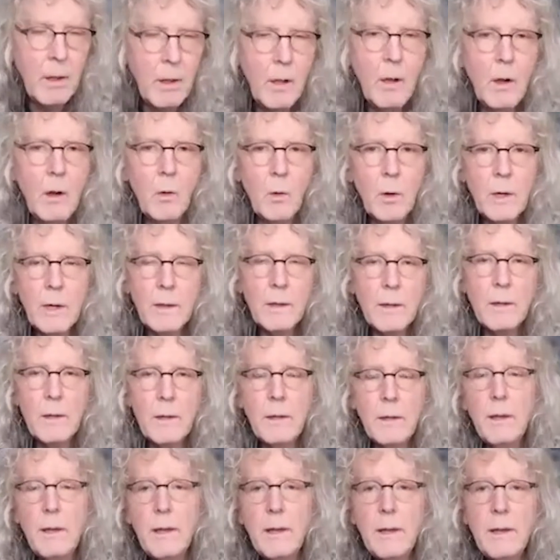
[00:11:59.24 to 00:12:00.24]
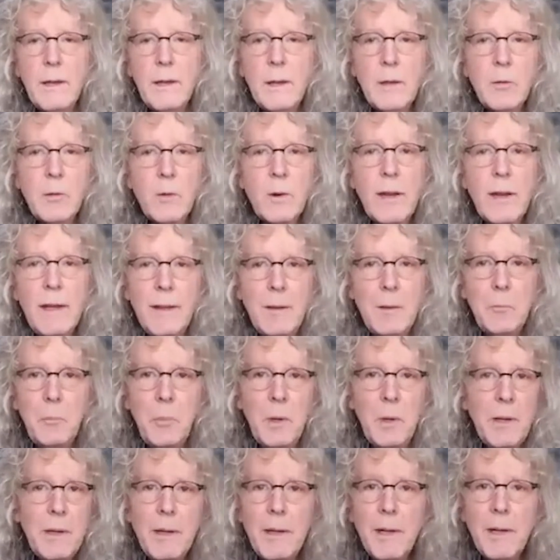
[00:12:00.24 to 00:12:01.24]
Well, let it rain,
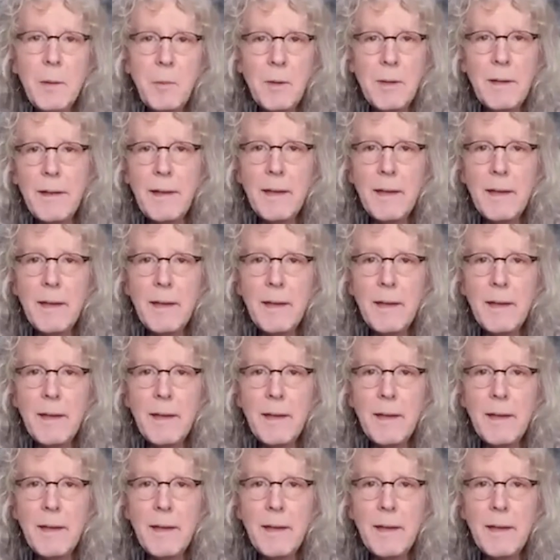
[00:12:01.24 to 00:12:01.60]
baby, let